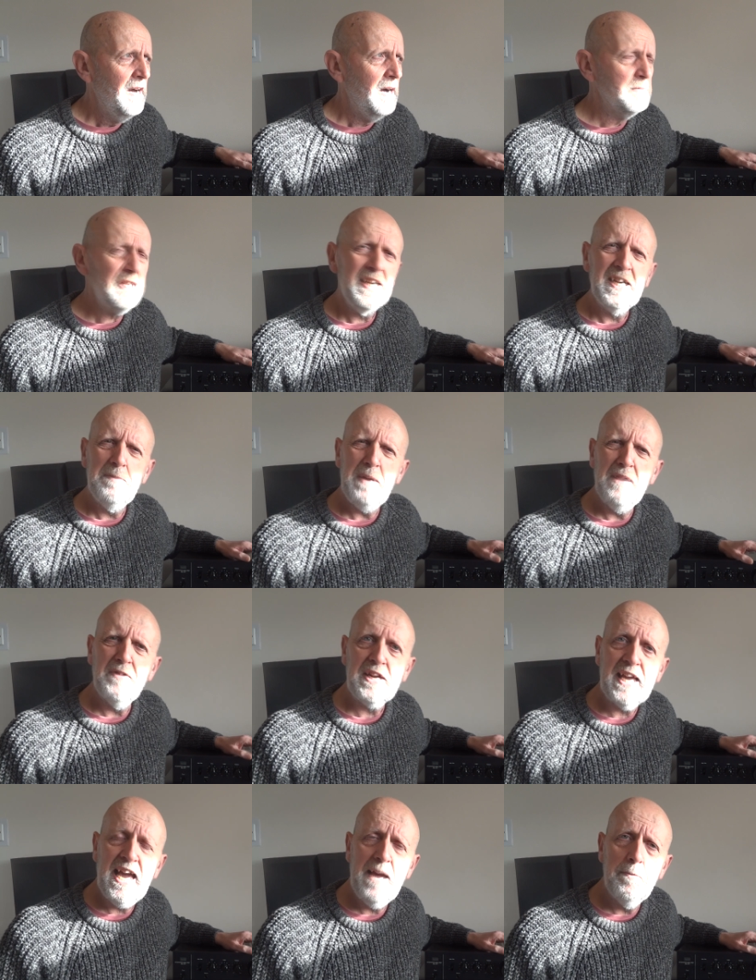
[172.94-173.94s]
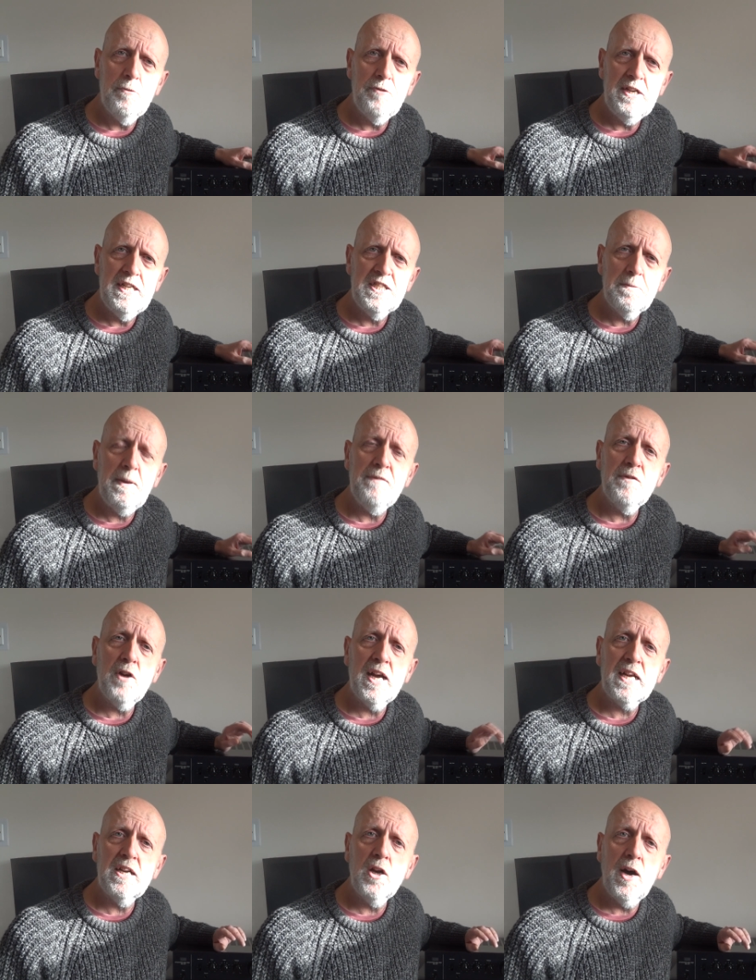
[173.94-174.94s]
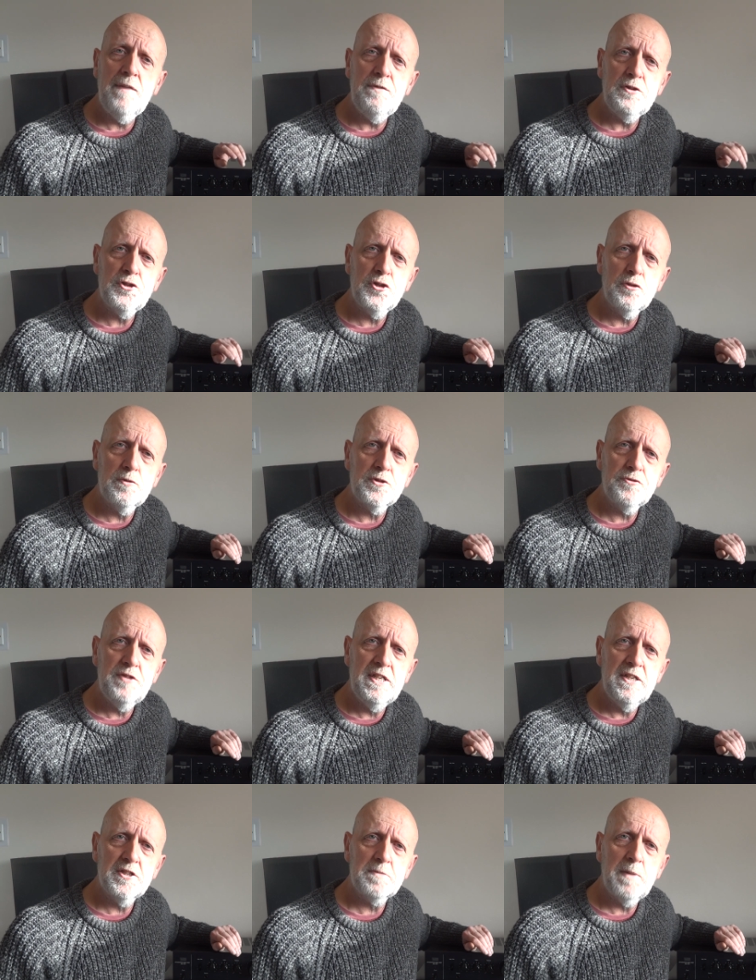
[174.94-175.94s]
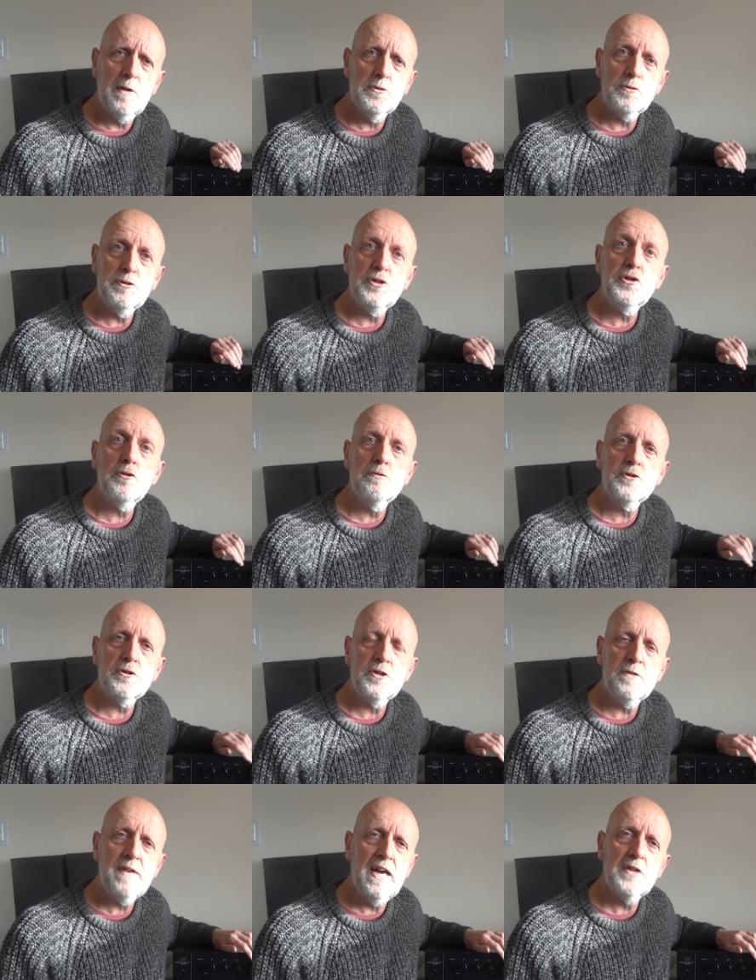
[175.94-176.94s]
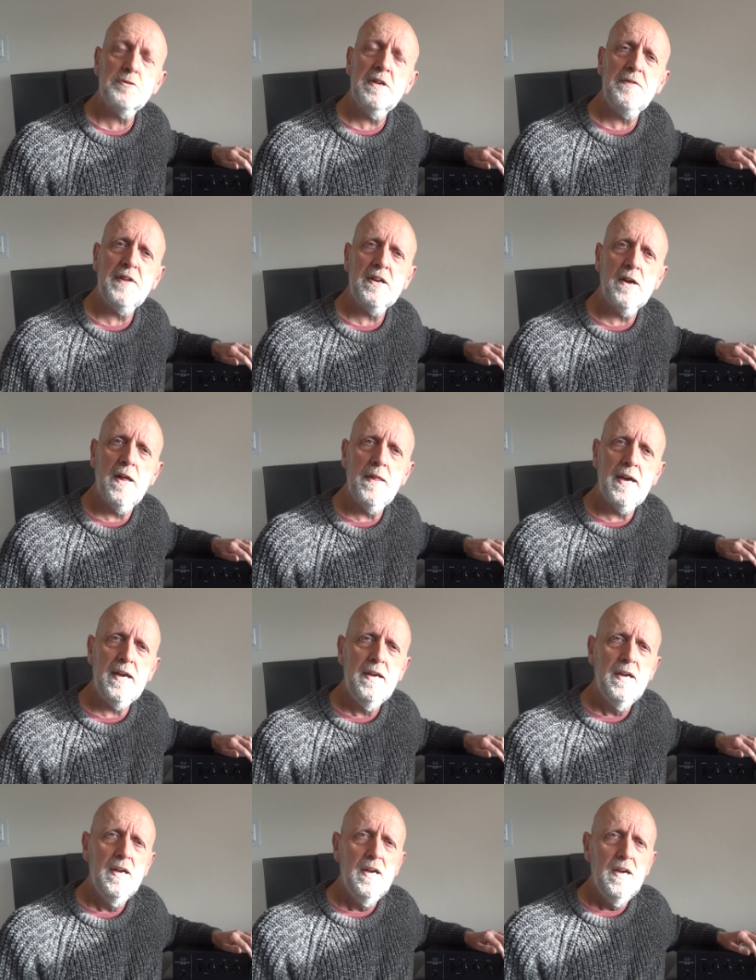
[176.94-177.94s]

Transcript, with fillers: I'm taking a bit of a gamble, really. It's a bit like a life insurance, really, I suppose, or insurance on your house or anything like that.